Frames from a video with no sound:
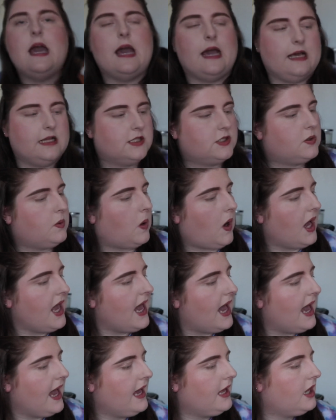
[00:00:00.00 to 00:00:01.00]
It's
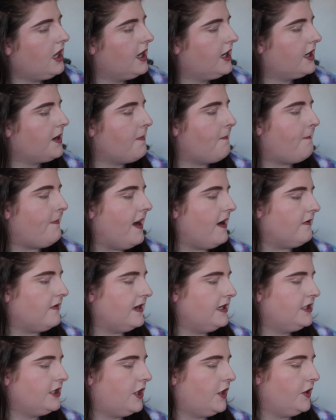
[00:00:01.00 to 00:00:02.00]
quite a like
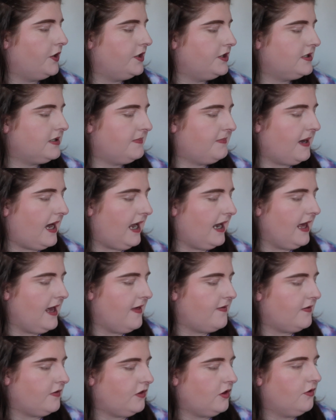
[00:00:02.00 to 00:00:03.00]
berry toned palette,
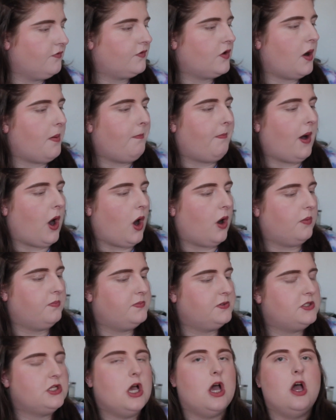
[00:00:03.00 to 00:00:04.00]
and then you've got pops